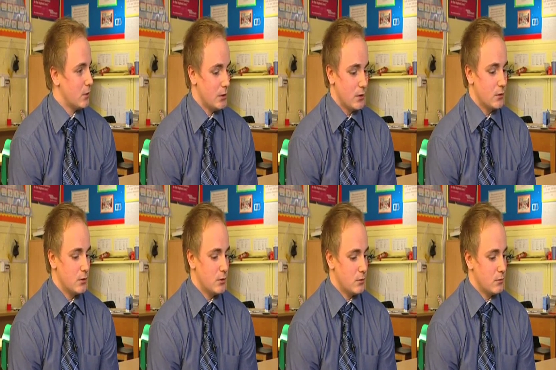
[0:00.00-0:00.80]
You can
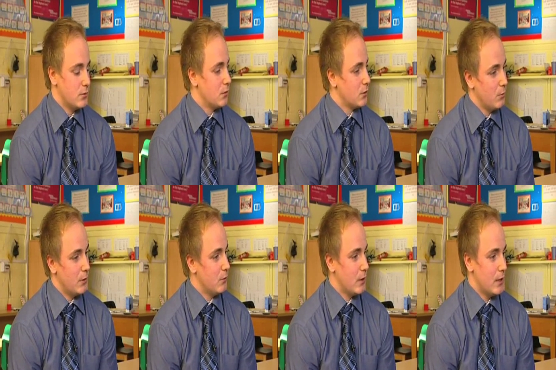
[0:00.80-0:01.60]
just come
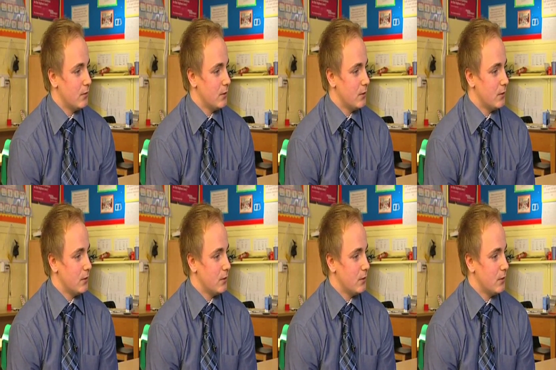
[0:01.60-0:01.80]
in whenever,